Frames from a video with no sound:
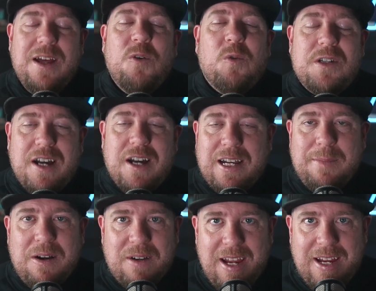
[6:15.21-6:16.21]
we're talking
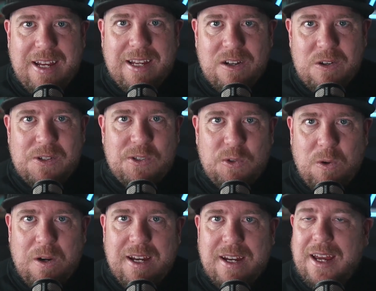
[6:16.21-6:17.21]
about Katie and her
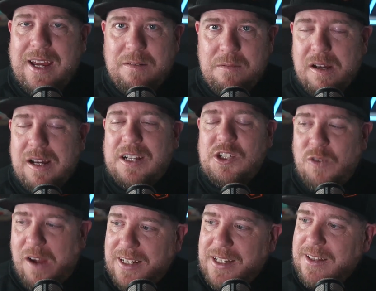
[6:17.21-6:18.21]
story and
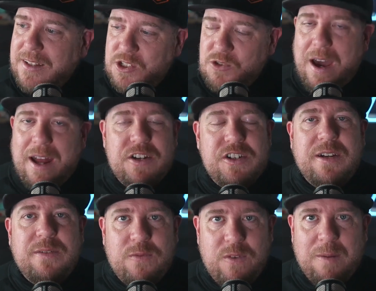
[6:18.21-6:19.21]
extracting the strategy
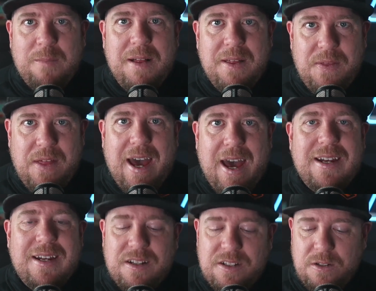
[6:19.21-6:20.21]
from that
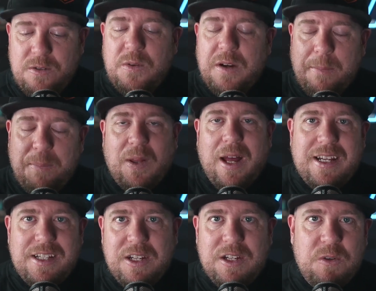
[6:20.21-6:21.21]
to apply
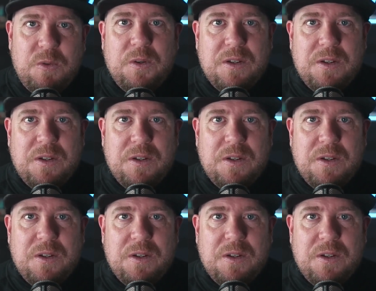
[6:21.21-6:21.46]
to you.